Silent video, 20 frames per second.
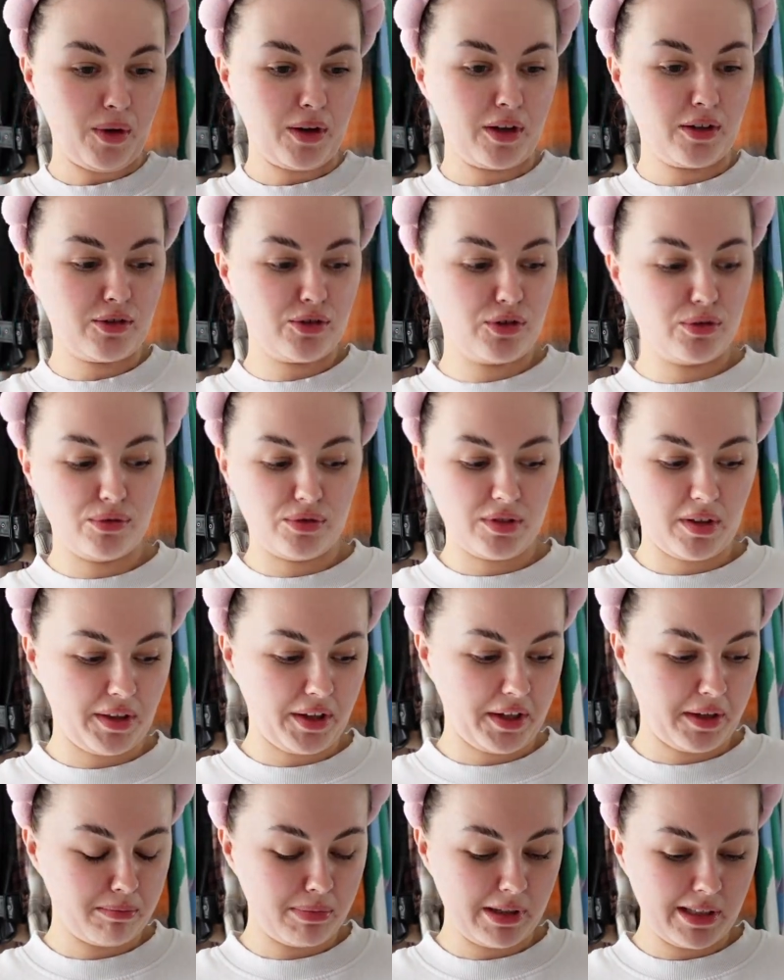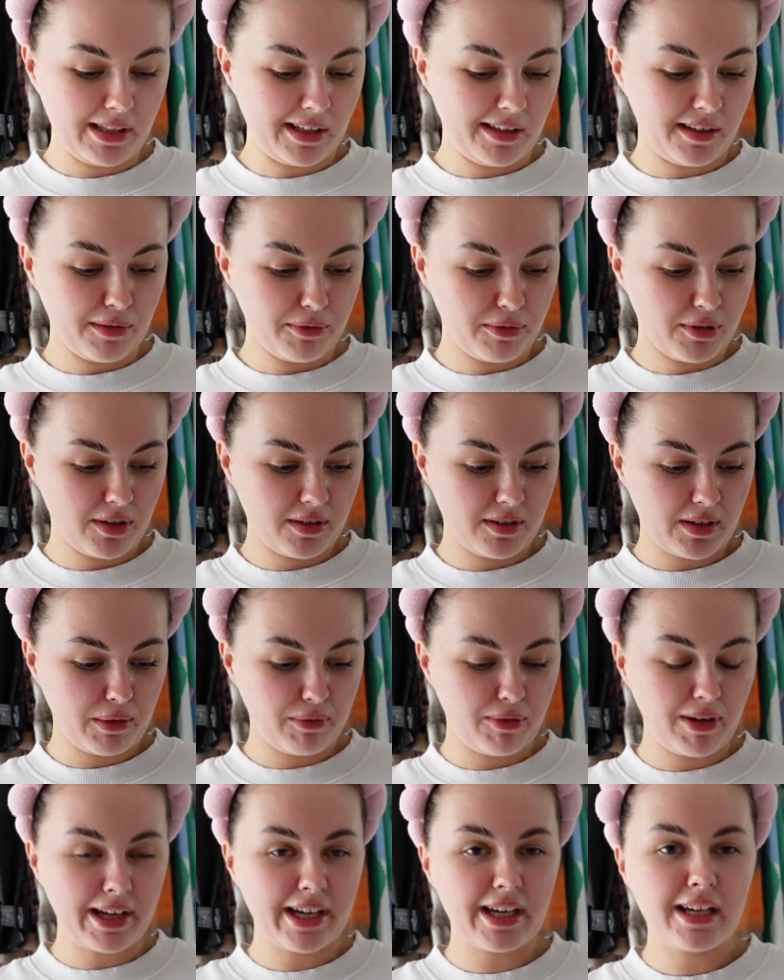I could choose something completely different. I
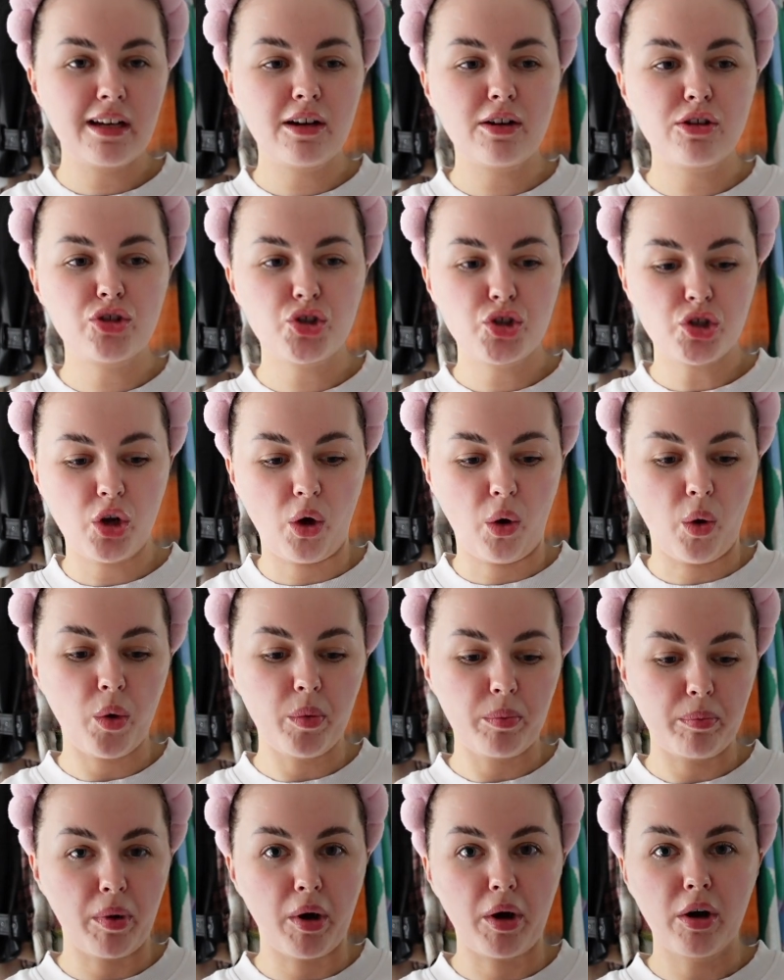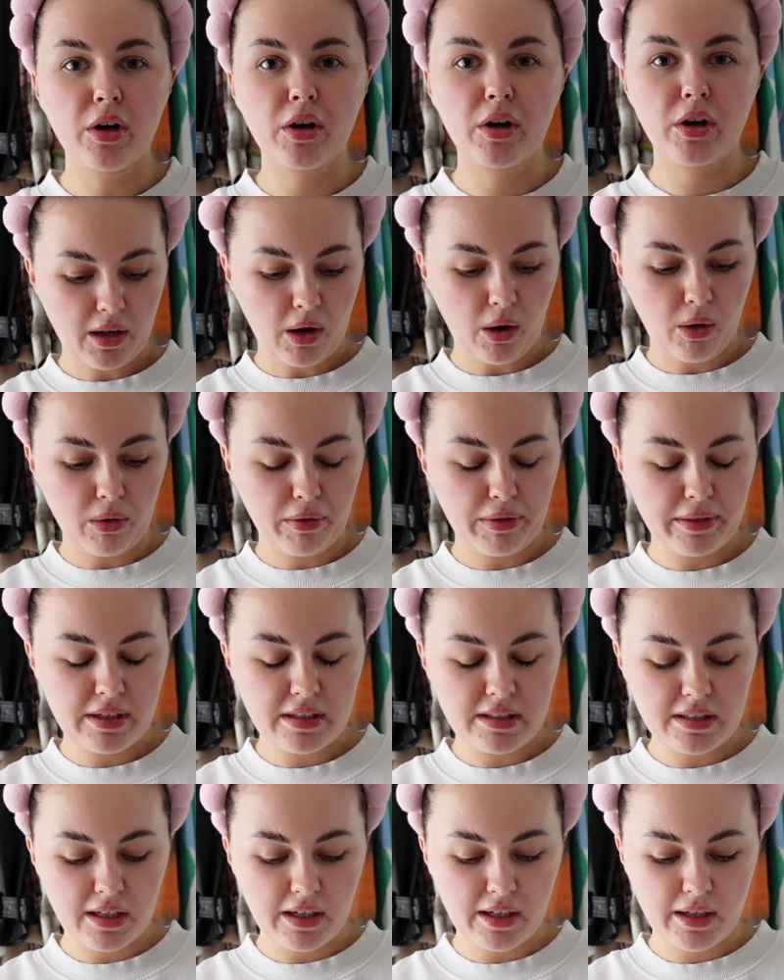feel like I need a short book. Like, all of
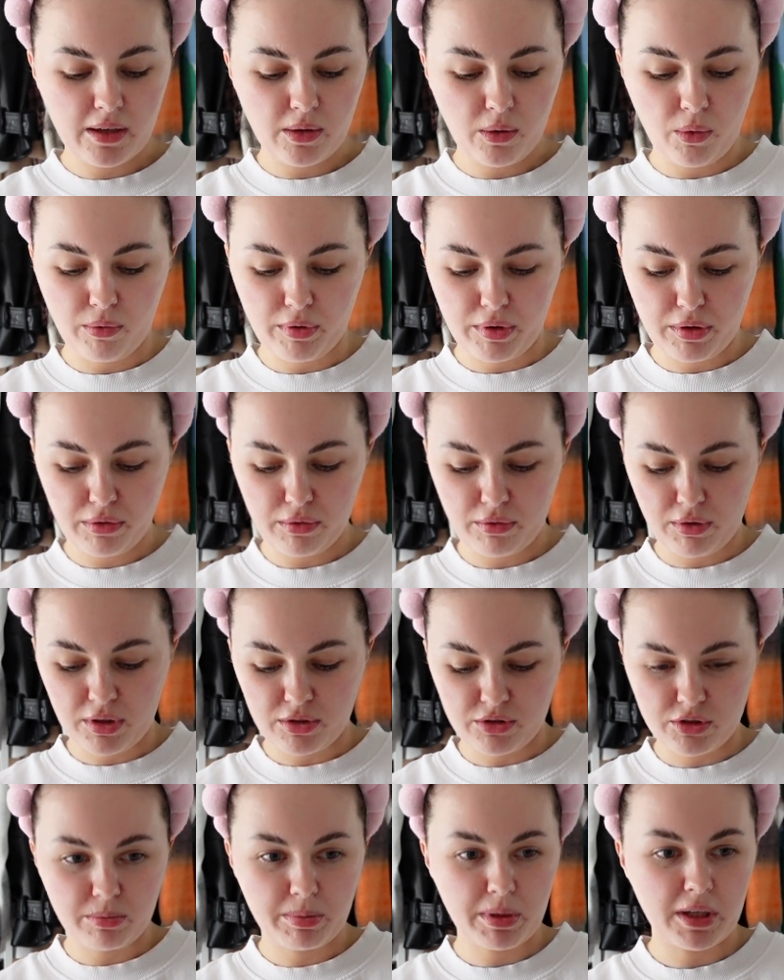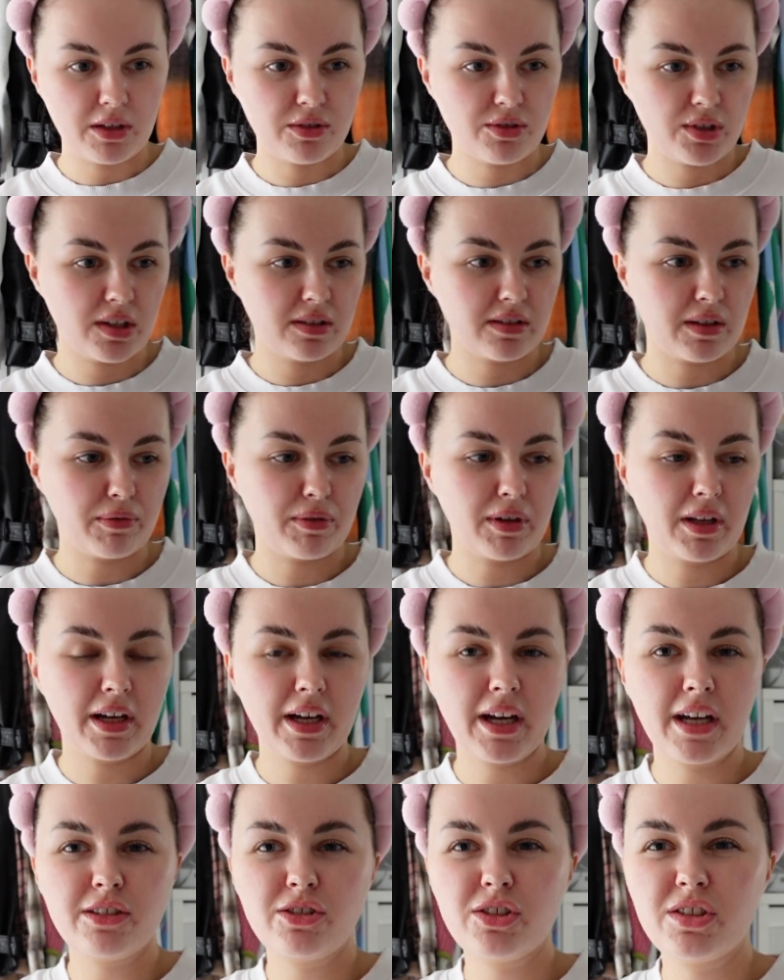these are like over 300 pages. I feel
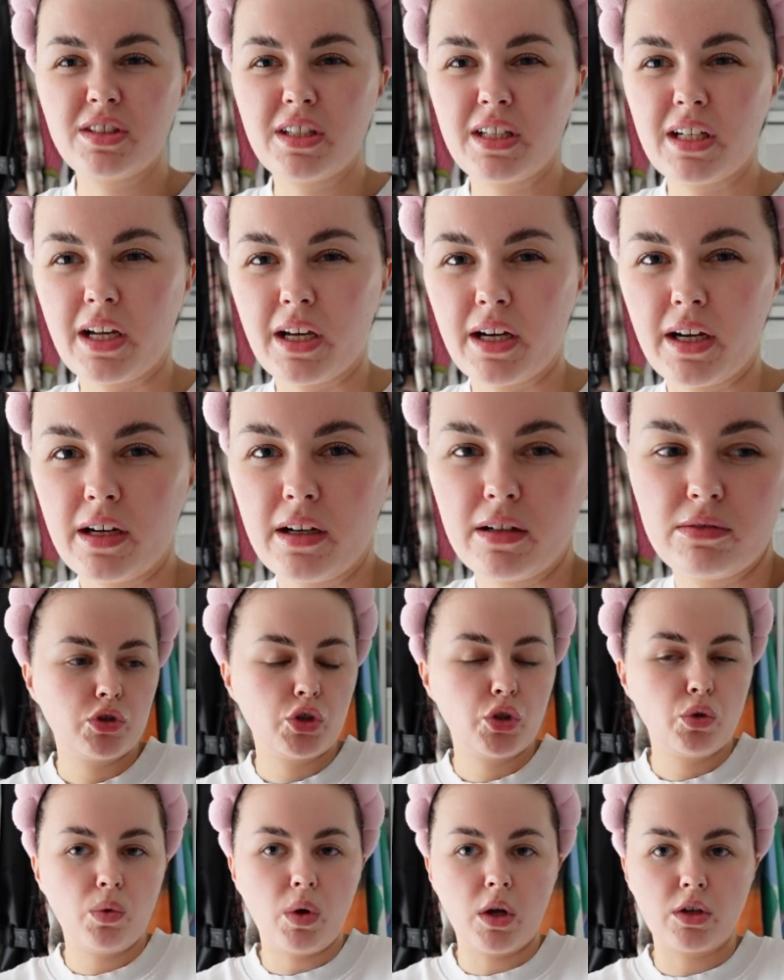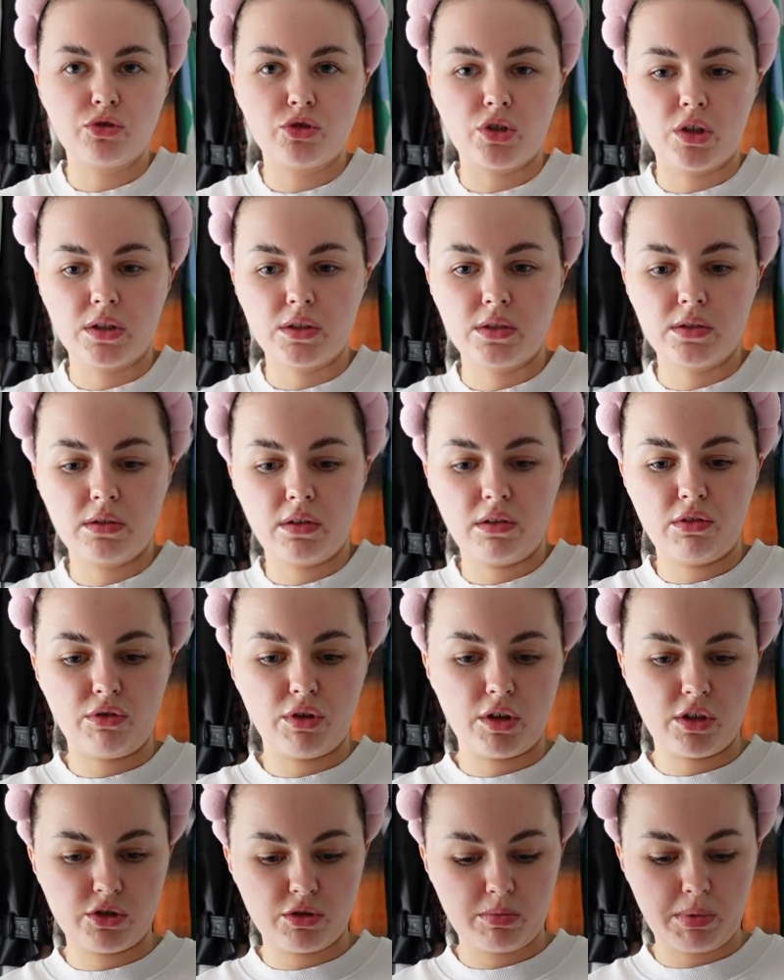like I just need like a 200 to
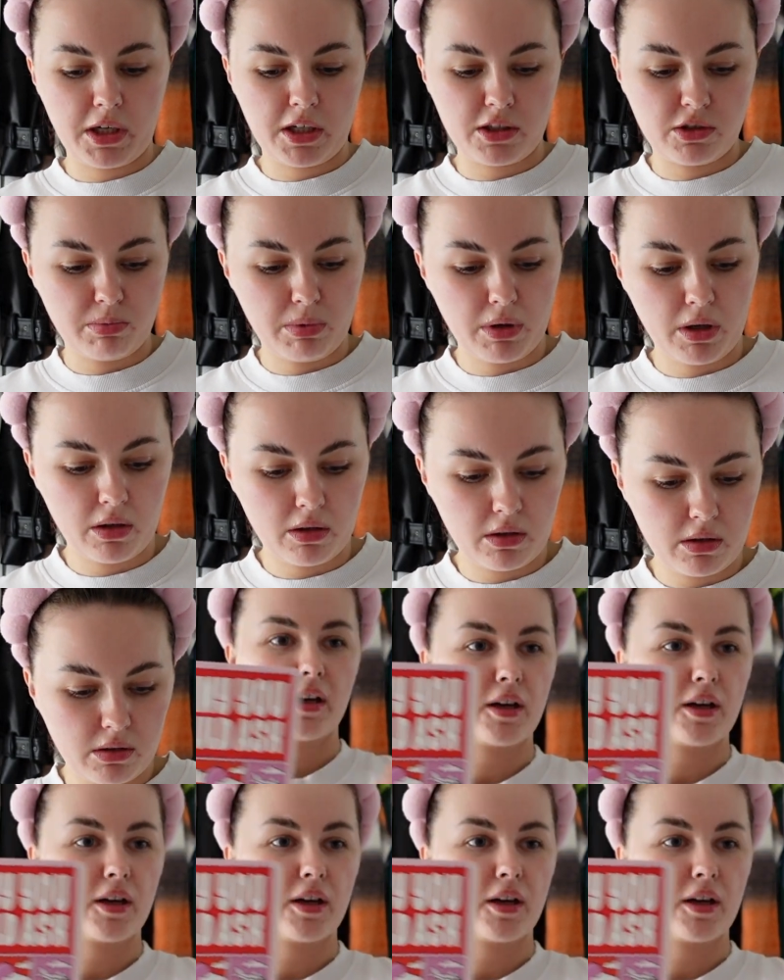300 page book.